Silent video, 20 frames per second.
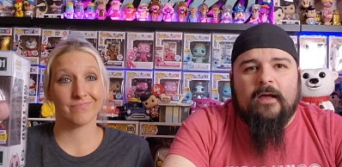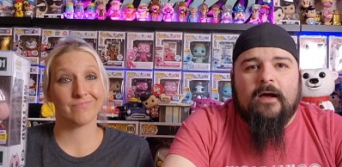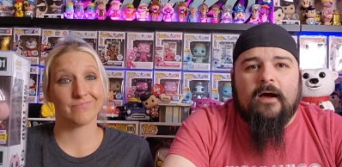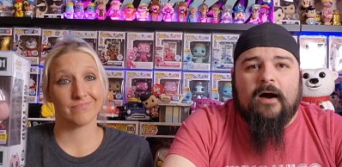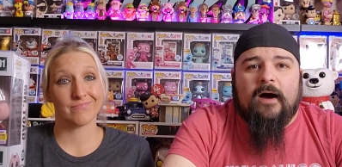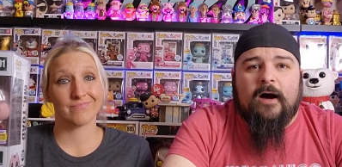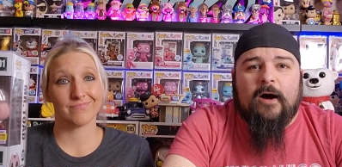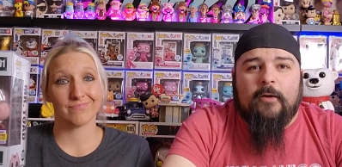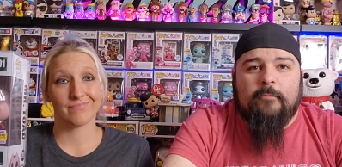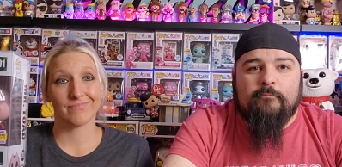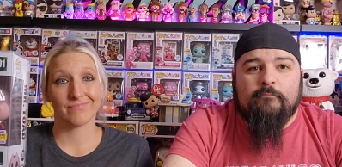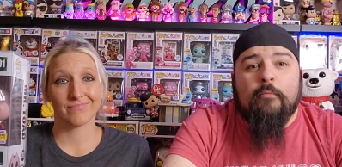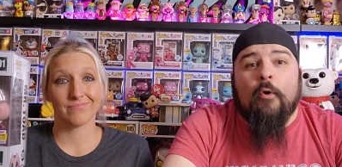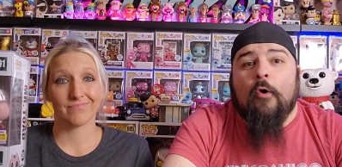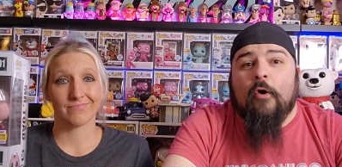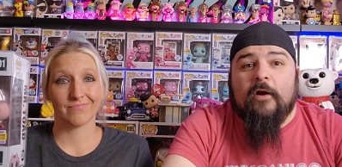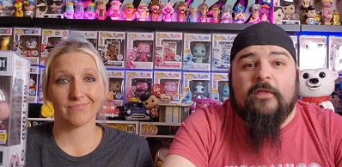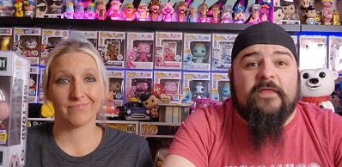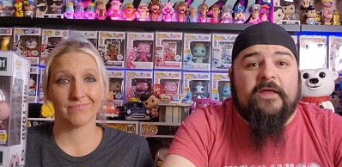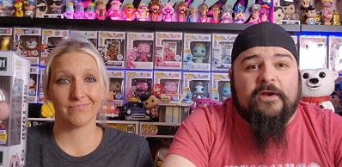Speaker 1: Uh,
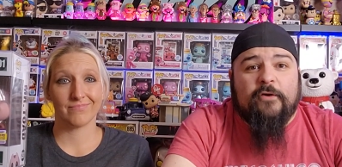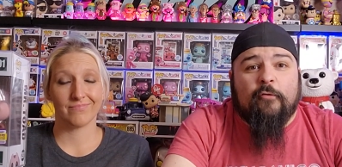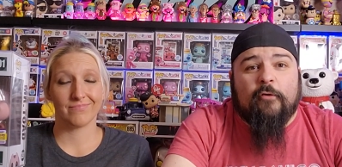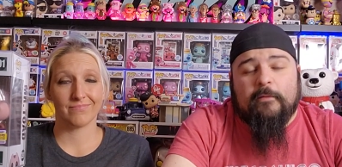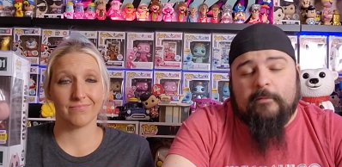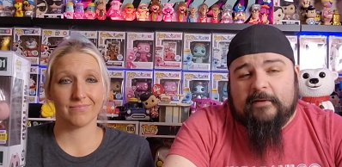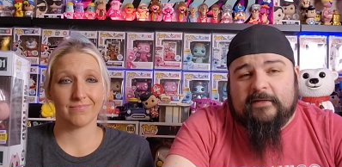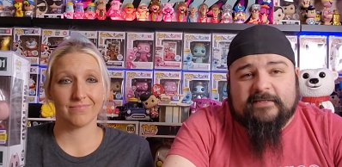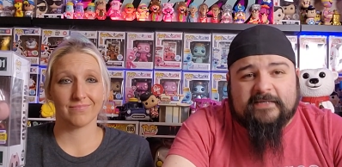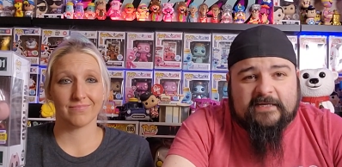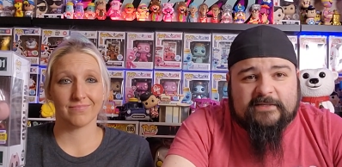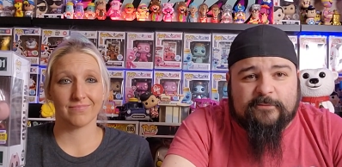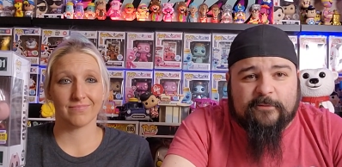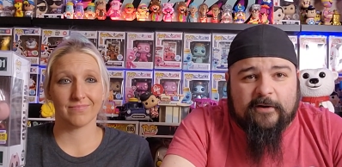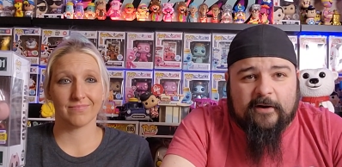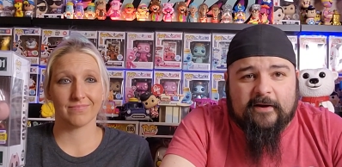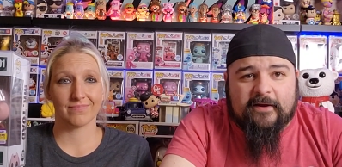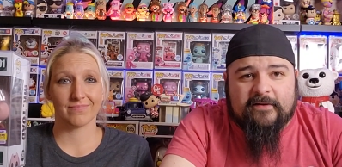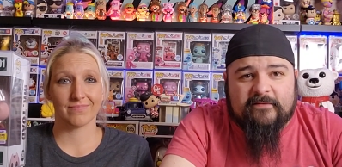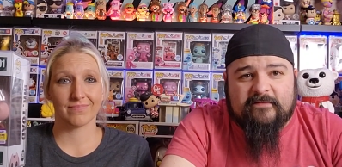more than normal because that's when
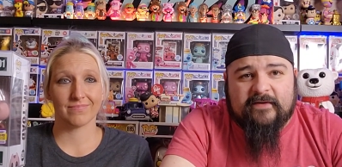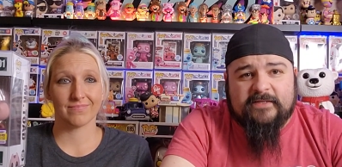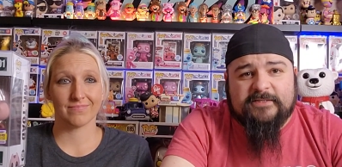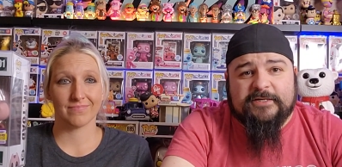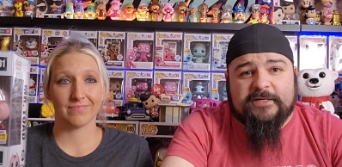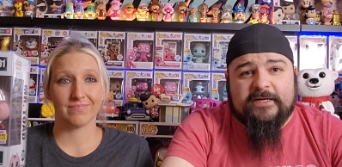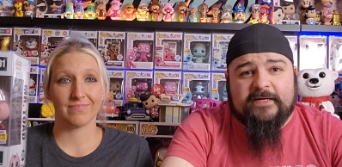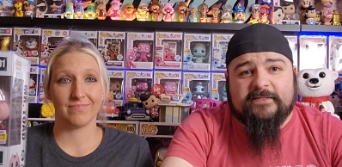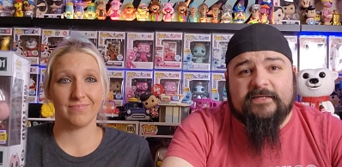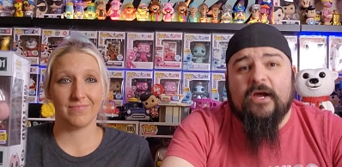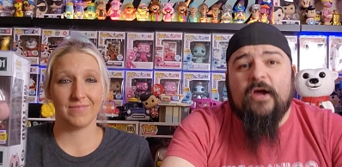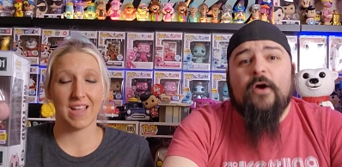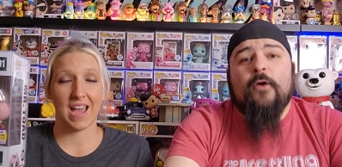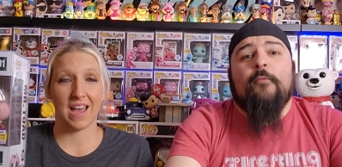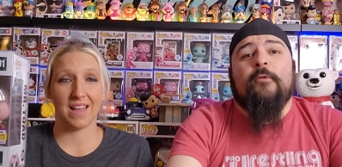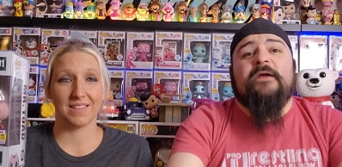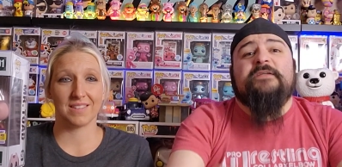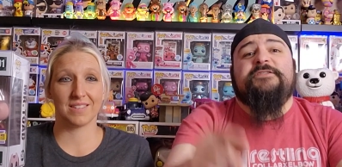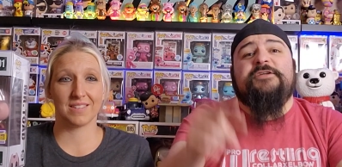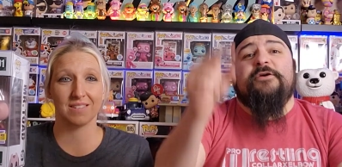our convention is, yes.
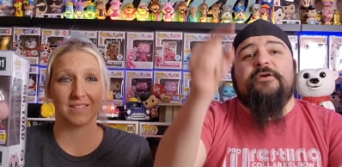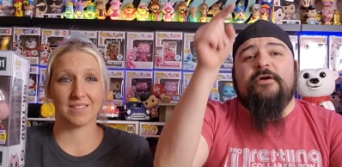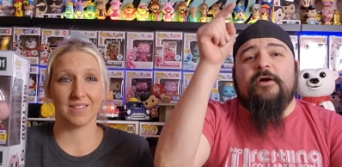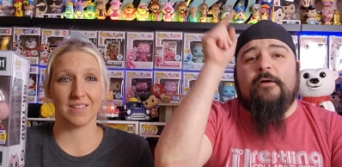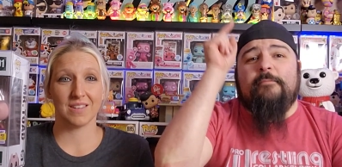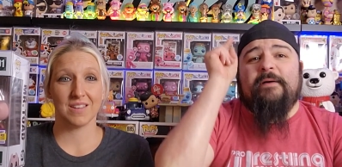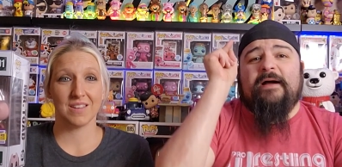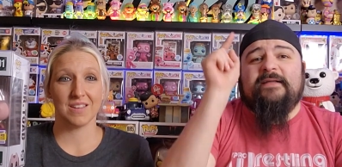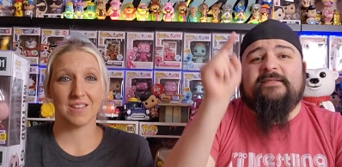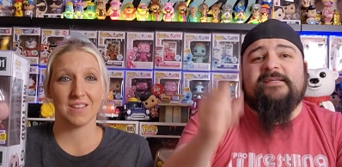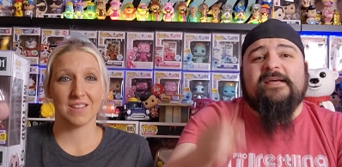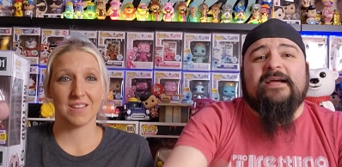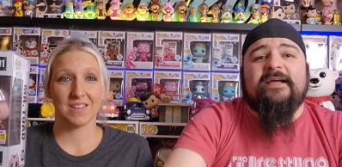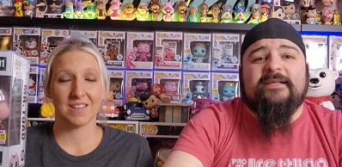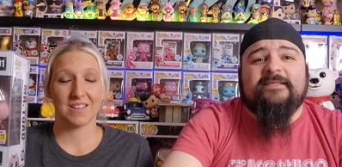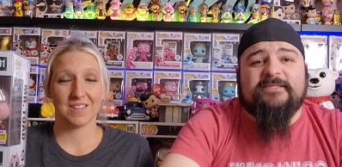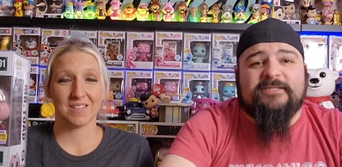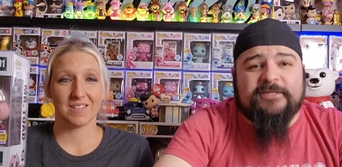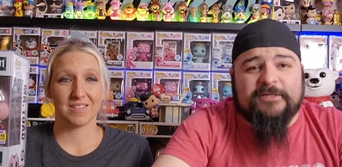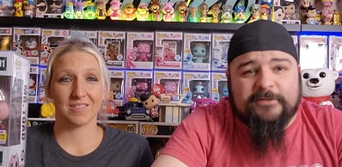which you can go buy
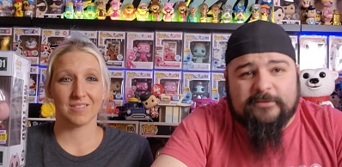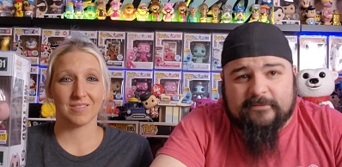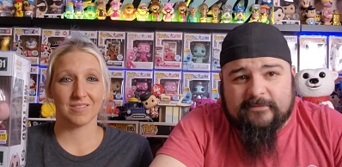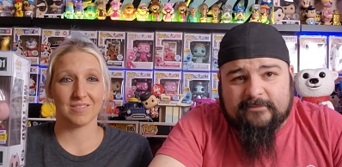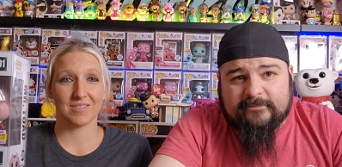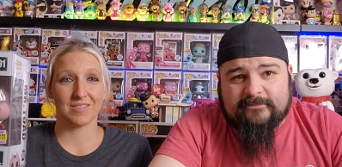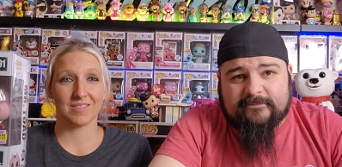tickets to